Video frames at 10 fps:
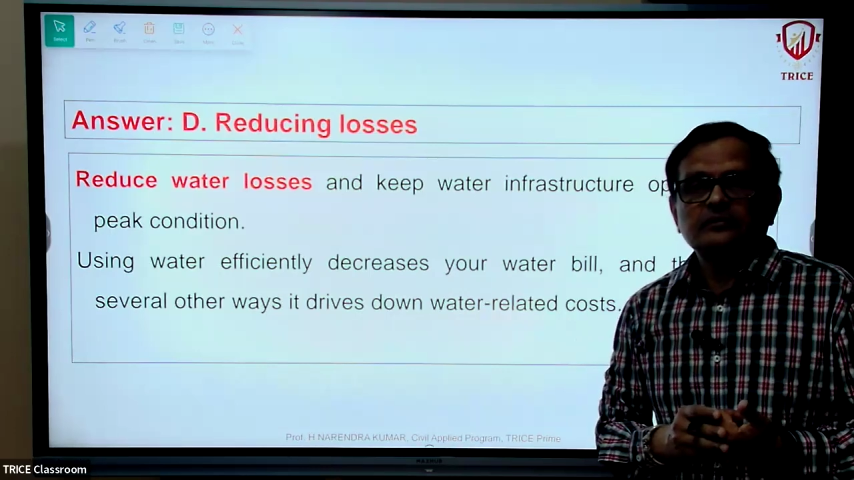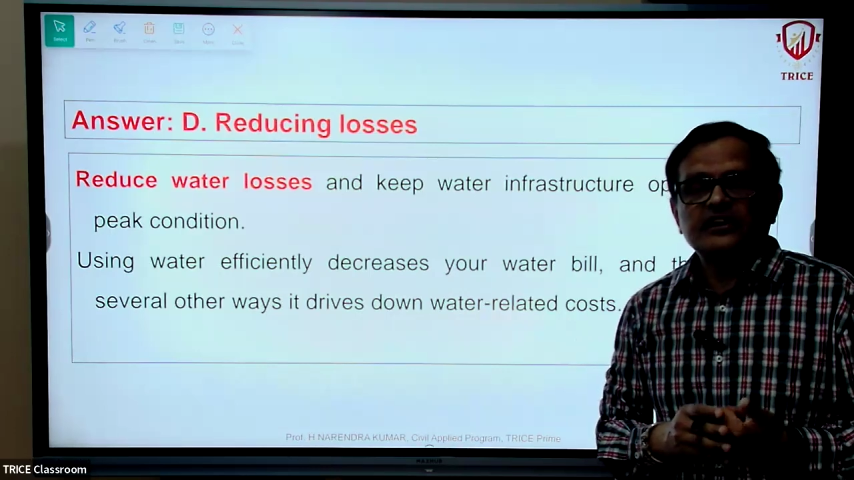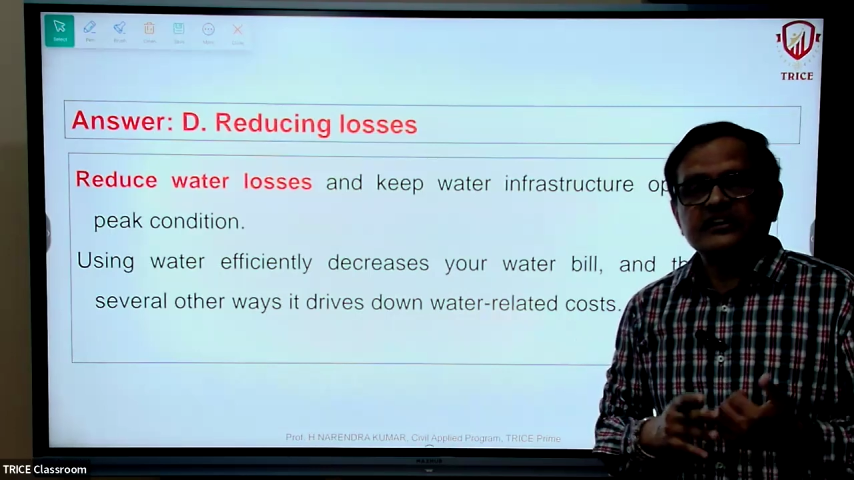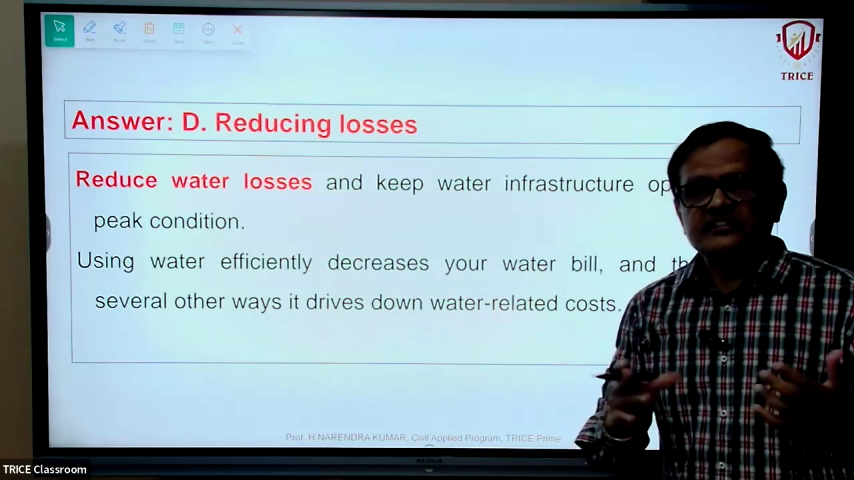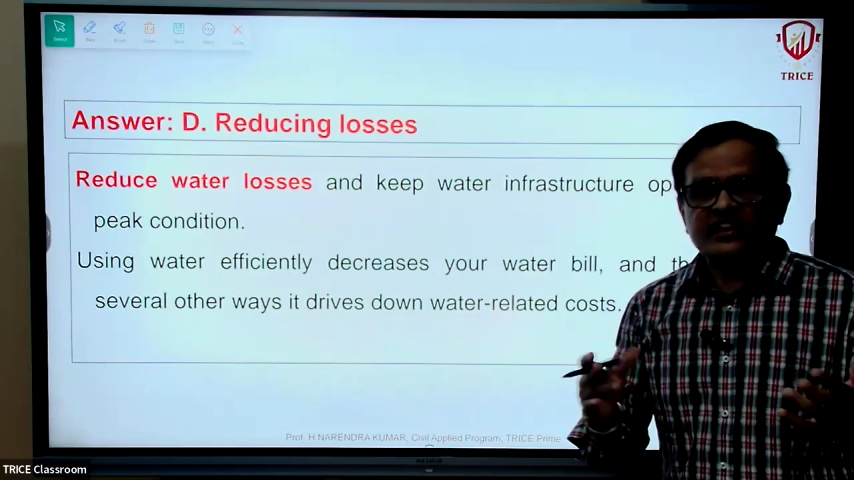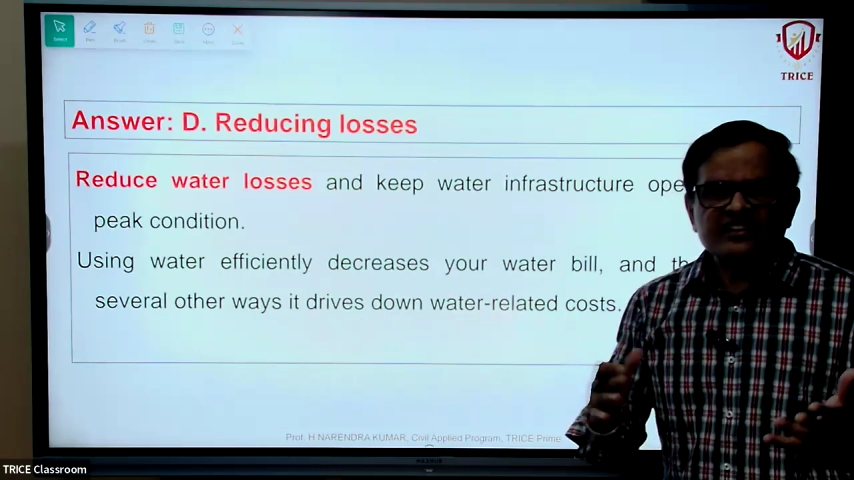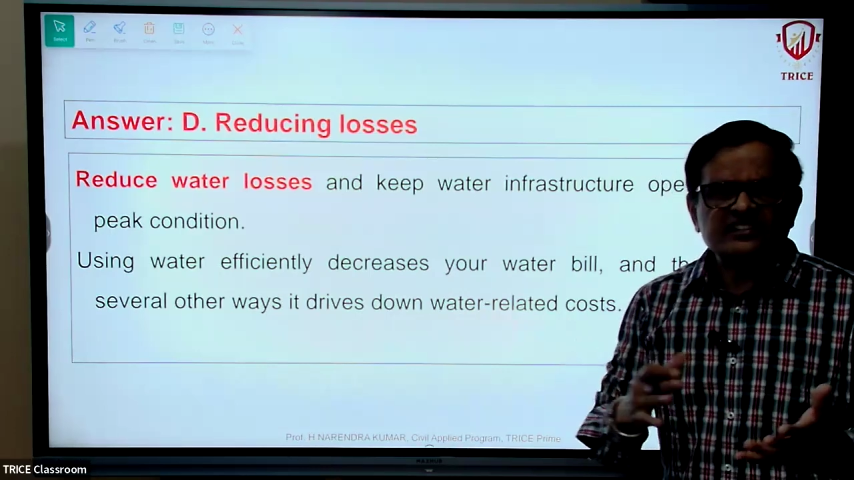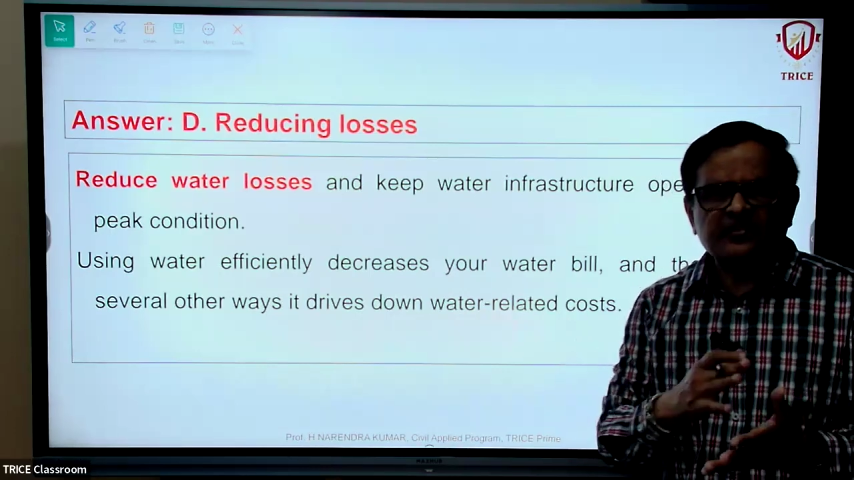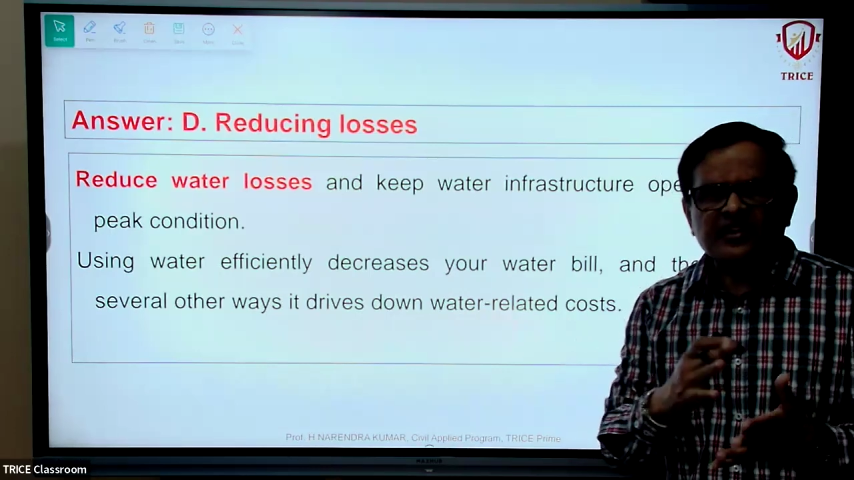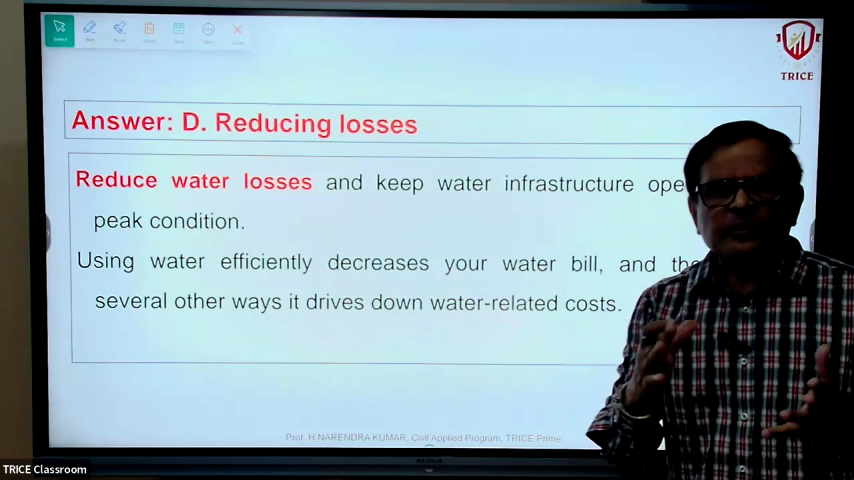because there are
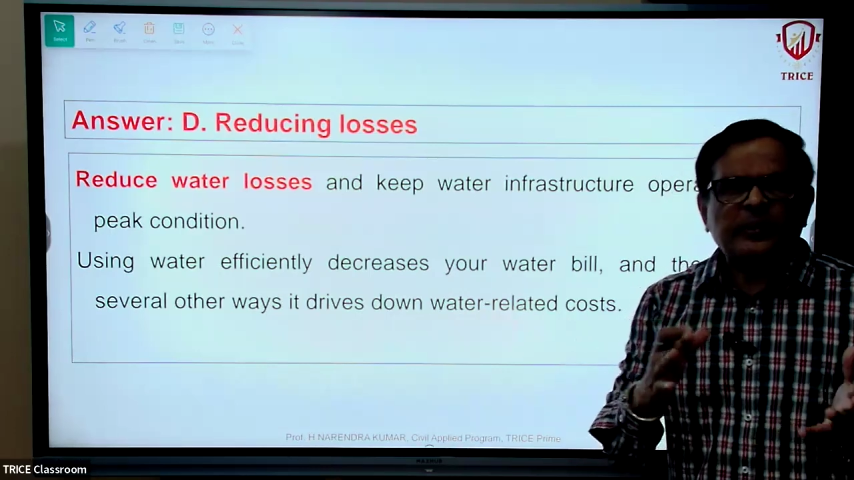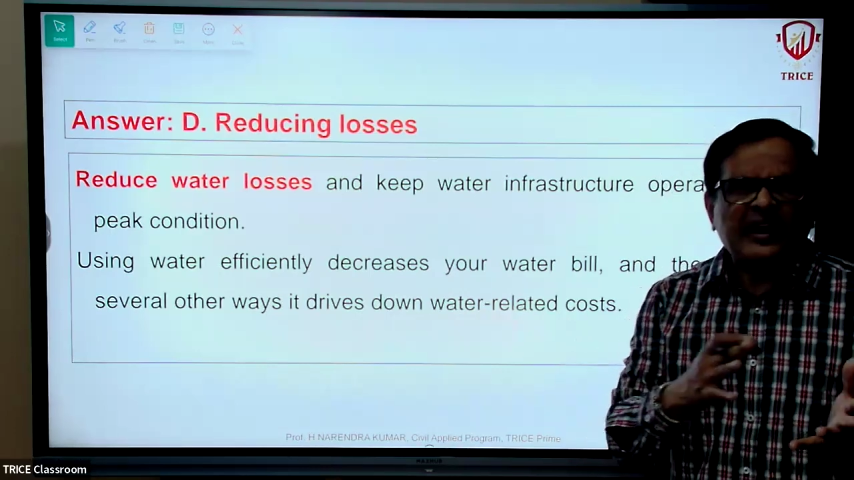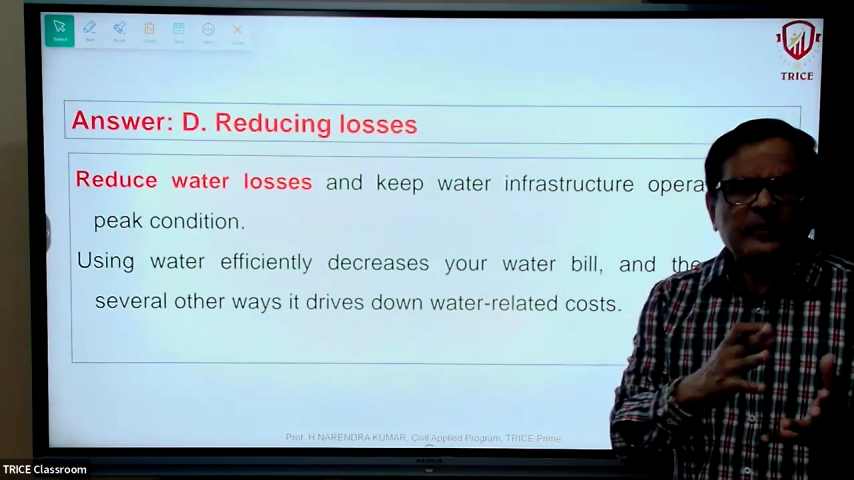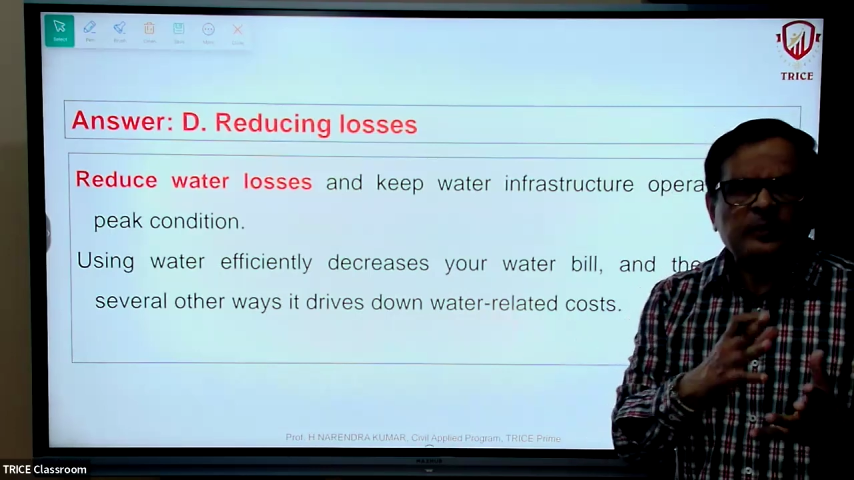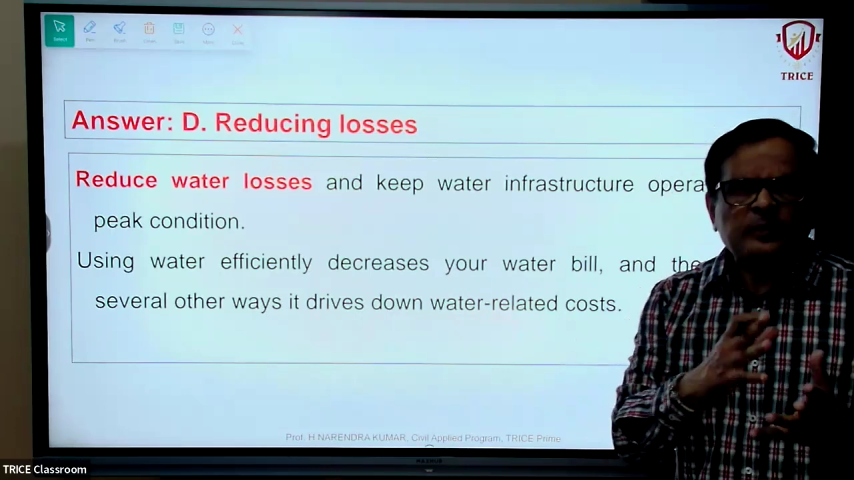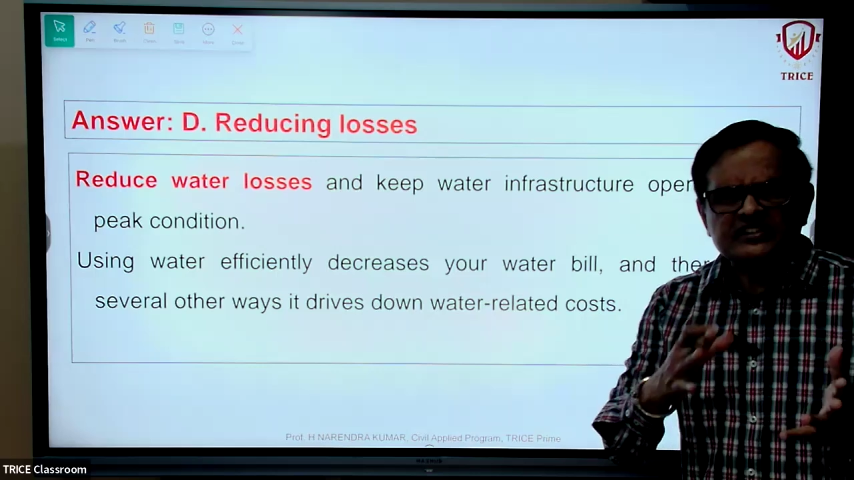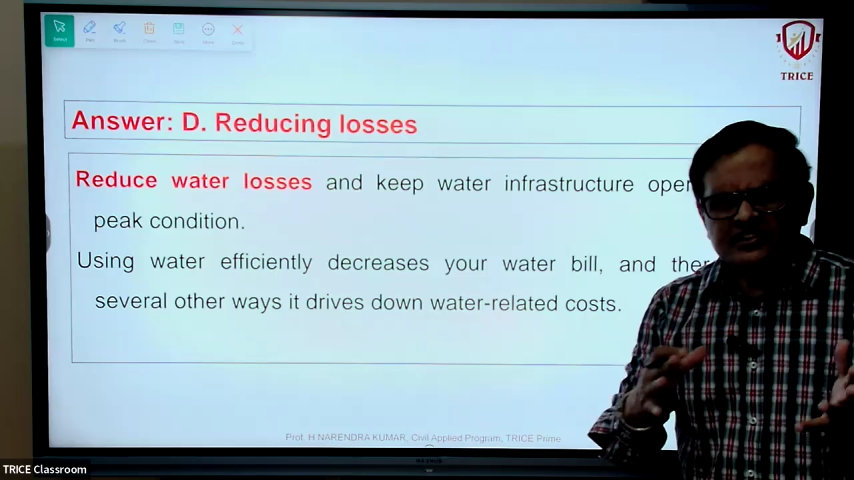several pipelines